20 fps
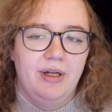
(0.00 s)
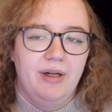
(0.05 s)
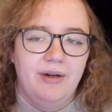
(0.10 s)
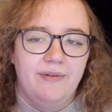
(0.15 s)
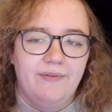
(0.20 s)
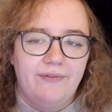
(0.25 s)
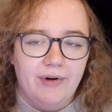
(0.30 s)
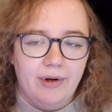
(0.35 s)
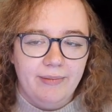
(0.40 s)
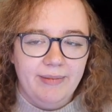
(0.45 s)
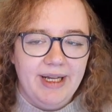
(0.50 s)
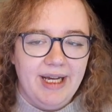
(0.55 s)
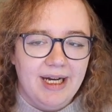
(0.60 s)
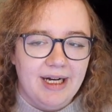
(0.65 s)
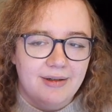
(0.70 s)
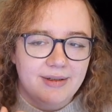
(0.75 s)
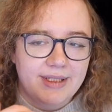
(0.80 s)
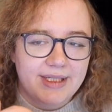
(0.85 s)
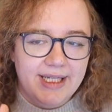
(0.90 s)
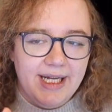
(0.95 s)
from the
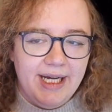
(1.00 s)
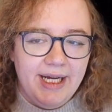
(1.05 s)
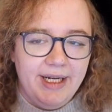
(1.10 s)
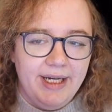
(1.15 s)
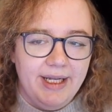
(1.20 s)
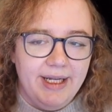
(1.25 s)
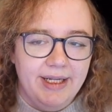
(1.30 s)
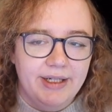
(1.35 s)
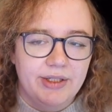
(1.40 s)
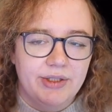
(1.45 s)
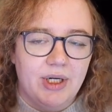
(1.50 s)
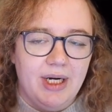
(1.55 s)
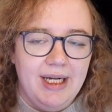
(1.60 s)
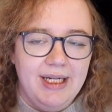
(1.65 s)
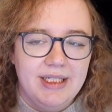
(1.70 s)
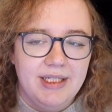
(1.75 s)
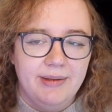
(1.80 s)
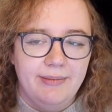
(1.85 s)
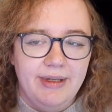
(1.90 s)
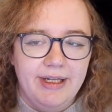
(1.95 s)
outset, it
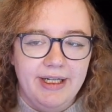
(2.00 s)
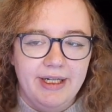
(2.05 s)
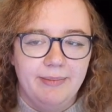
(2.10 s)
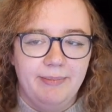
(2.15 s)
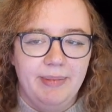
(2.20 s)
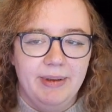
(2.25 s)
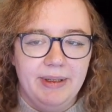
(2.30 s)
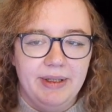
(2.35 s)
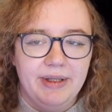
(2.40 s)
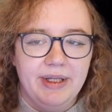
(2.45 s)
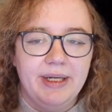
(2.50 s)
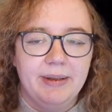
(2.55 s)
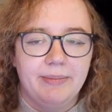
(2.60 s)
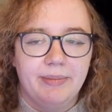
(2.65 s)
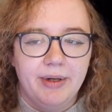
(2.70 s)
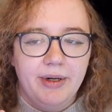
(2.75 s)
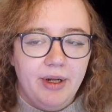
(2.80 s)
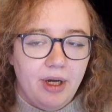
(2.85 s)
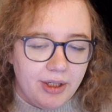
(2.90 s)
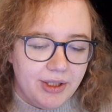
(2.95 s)
tried to make building
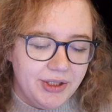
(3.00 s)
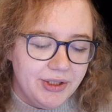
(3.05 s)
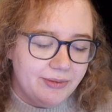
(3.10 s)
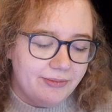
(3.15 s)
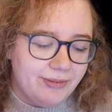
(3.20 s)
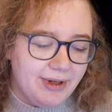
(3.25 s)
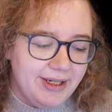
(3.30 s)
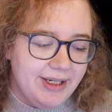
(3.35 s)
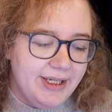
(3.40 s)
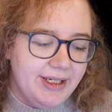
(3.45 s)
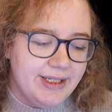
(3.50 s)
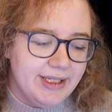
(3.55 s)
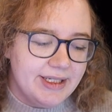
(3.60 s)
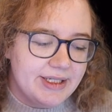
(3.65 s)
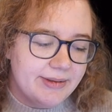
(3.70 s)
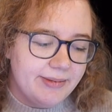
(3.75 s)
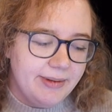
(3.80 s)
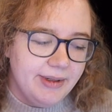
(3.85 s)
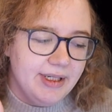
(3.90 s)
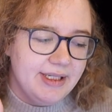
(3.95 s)
production-ready
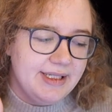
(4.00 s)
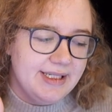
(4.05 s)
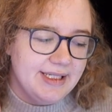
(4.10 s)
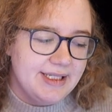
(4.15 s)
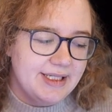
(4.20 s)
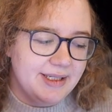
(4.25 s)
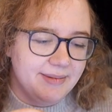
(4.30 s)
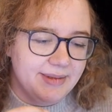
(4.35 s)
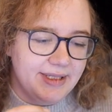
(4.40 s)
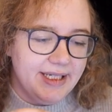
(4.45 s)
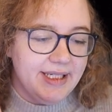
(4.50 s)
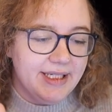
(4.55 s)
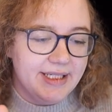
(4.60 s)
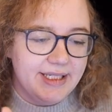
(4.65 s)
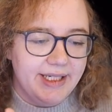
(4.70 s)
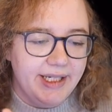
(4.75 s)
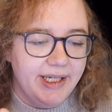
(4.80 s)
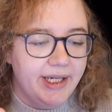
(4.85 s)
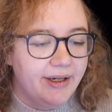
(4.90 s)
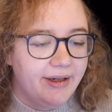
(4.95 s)
distributed systems
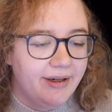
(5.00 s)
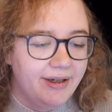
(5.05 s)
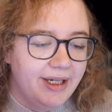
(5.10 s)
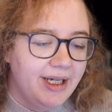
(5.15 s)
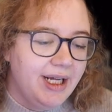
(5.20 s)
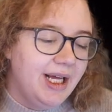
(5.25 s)
easy,